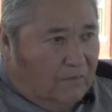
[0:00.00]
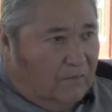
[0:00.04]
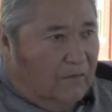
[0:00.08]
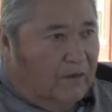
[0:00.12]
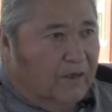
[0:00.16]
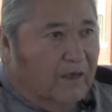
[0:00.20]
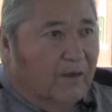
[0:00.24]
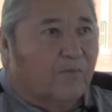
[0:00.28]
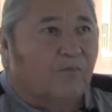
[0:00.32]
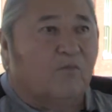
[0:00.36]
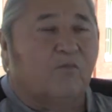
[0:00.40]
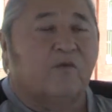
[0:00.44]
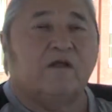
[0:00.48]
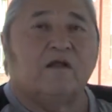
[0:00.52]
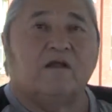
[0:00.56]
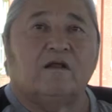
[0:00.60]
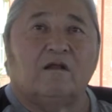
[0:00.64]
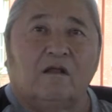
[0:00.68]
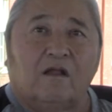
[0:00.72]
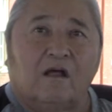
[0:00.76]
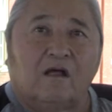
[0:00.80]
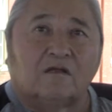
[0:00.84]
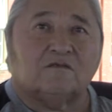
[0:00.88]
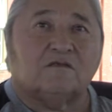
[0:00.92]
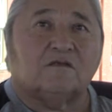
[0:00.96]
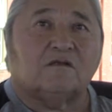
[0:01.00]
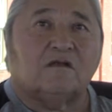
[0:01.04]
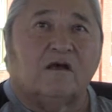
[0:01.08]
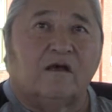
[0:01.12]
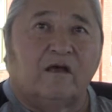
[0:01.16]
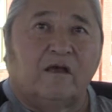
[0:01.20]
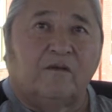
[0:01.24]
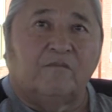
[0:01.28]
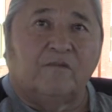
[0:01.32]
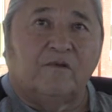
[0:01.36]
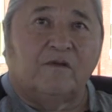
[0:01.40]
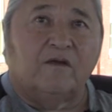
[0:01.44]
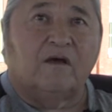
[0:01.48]
Yep, we did lots of
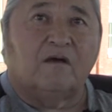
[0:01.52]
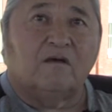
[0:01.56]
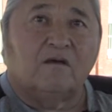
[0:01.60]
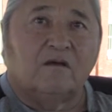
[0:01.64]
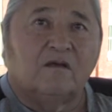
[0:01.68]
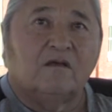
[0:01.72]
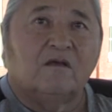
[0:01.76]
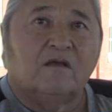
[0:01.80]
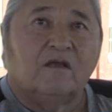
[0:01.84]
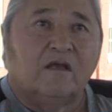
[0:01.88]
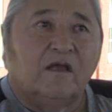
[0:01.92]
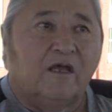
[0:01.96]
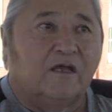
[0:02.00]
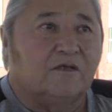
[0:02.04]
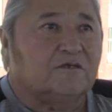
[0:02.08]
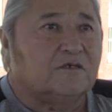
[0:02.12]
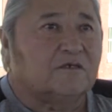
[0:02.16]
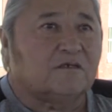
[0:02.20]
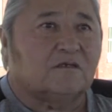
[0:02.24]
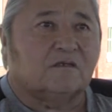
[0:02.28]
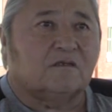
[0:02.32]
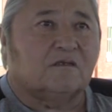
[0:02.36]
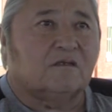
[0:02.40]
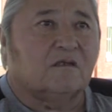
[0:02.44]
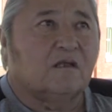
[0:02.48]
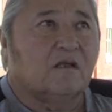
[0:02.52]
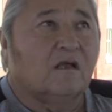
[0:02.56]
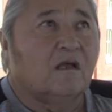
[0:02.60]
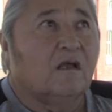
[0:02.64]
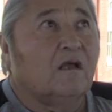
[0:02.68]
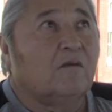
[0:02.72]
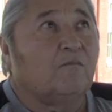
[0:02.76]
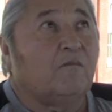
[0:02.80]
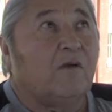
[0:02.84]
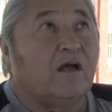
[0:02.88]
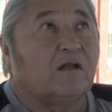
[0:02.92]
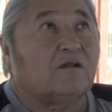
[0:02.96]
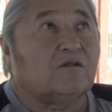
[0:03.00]
time. yeah. It's just
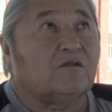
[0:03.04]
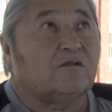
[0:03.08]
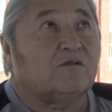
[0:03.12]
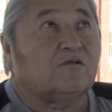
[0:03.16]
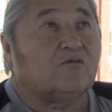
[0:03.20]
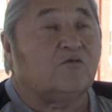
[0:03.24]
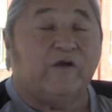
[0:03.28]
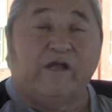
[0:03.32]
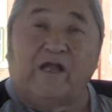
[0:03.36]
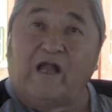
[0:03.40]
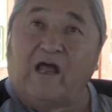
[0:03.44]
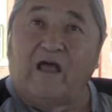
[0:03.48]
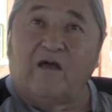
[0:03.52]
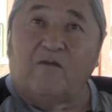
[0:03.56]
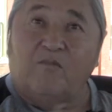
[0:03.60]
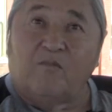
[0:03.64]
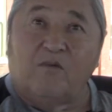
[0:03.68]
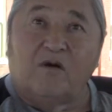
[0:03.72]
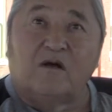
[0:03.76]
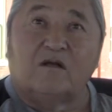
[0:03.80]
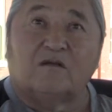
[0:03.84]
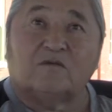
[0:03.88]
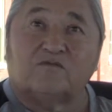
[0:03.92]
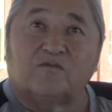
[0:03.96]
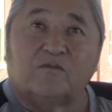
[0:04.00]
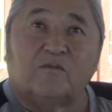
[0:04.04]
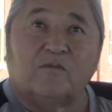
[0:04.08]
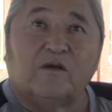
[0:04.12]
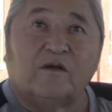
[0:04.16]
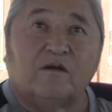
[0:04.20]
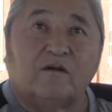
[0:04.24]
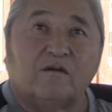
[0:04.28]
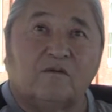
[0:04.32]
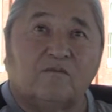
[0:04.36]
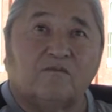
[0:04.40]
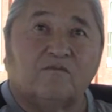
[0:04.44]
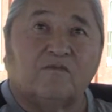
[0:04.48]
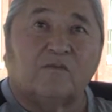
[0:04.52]
about three and a half miles from
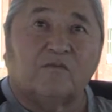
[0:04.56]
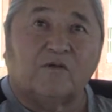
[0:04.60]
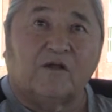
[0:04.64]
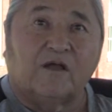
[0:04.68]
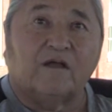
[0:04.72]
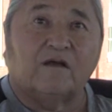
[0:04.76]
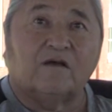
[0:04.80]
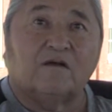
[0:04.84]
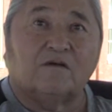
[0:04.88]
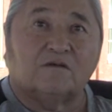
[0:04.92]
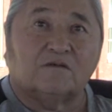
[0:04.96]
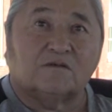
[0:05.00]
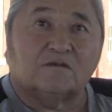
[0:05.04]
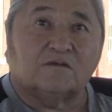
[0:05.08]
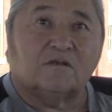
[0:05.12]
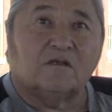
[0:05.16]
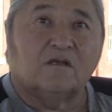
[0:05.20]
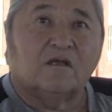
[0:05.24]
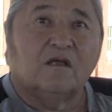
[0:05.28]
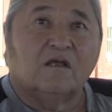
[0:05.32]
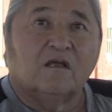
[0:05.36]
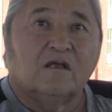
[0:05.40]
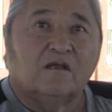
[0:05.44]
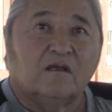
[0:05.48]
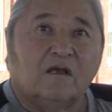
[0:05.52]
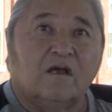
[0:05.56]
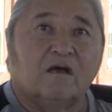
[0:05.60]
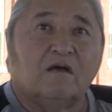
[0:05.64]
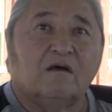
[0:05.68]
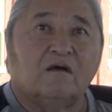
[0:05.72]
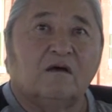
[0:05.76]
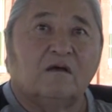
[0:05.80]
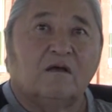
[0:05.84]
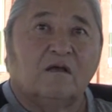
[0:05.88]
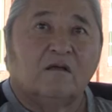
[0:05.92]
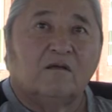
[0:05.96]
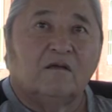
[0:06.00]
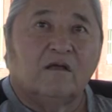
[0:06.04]
there, from the house, yeah.
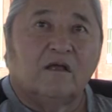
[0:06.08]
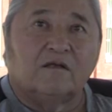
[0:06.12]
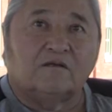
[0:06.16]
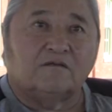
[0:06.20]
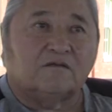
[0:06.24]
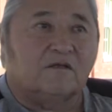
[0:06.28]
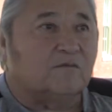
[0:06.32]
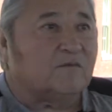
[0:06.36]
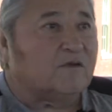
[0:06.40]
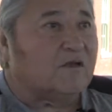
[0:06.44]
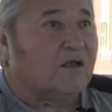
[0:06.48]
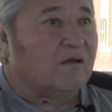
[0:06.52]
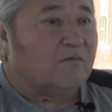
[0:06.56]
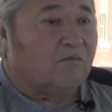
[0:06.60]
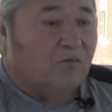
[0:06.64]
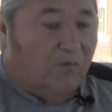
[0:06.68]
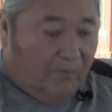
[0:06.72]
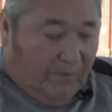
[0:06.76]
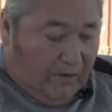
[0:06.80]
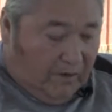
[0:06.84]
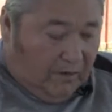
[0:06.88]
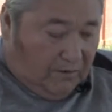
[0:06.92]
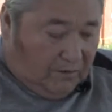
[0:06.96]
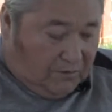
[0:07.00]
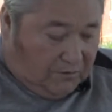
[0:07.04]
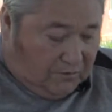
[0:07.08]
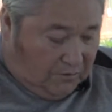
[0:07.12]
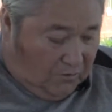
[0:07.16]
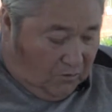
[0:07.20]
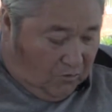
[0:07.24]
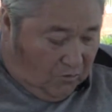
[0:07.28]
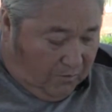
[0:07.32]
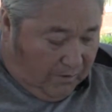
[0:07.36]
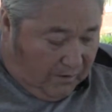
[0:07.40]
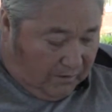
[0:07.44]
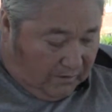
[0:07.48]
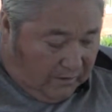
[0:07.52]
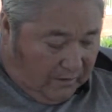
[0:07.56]
And sometimes we'd be in the
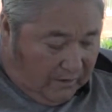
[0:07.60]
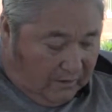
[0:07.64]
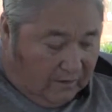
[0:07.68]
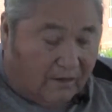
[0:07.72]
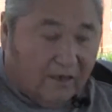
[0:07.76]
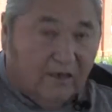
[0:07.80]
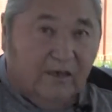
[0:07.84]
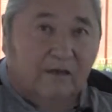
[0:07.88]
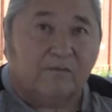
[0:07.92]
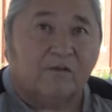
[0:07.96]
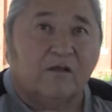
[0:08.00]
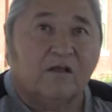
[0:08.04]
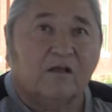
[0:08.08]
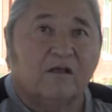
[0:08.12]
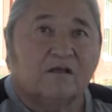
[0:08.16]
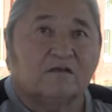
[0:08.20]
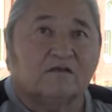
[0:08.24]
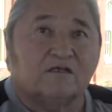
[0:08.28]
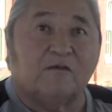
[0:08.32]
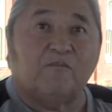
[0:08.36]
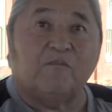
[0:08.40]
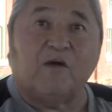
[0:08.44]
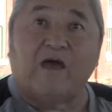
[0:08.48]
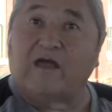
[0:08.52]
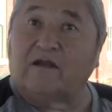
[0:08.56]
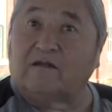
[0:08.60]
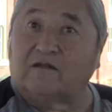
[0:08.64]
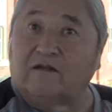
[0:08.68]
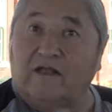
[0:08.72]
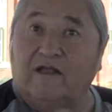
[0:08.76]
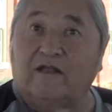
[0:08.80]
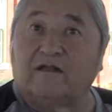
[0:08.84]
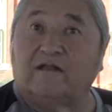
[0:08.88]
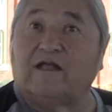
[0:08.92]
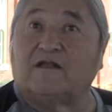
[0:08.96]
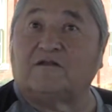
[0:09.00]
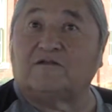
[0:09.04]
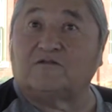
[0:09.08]
snow about that deep. See, back
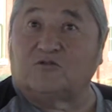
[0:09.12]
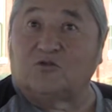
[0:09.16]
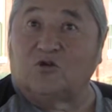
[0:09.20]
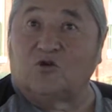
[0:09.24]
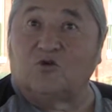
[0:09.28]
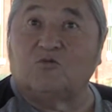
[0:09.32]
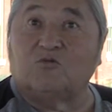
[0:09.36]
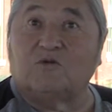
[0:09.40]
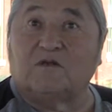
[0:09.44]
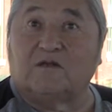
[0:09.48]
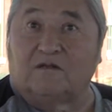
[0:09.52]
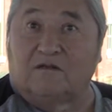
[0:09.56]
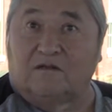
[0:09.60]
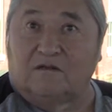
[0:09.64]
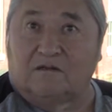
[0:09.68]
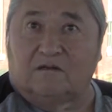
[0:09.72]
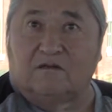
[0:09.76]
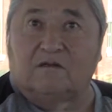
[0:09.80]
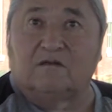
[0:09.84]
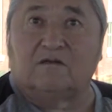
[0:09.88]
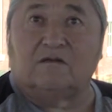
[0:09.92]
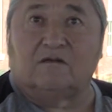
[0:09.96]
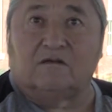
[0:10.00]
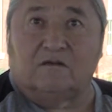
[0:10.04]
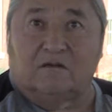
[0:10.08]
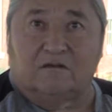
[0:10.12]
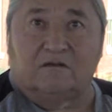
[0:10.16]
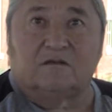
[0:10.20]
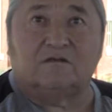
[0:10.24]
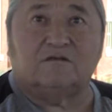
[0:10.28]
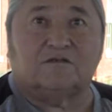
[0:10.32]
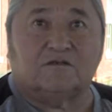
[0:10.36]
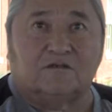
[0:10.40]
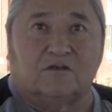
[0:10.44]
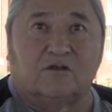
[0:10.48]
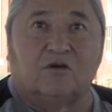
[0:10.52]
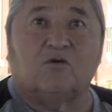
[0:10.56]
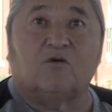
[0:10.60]
then, that snow would
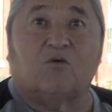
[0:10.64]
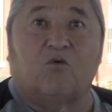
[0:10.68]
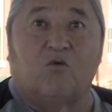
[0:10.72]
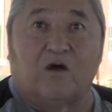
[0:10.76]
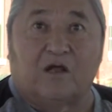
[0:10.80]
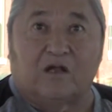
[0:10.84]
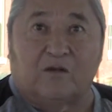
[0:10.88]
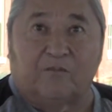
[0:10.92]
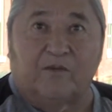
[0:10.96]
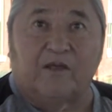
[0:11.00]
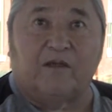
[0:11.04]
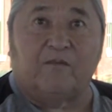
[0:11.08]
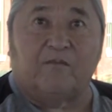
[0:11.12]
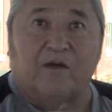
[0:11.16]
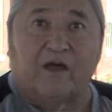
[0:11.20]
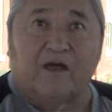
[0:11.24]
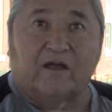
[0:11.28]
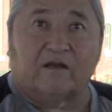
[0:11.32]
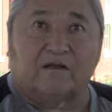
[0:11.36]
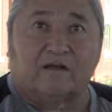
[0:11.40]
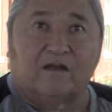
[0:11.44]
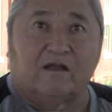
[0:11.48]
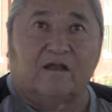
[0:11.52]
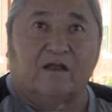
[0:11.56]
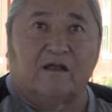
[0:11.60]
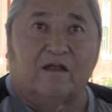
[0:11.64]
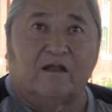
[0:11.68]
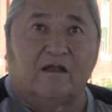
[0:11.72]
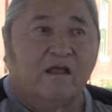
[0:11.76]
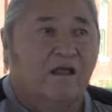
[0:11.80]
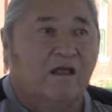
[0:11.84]
snow quite a bit back then.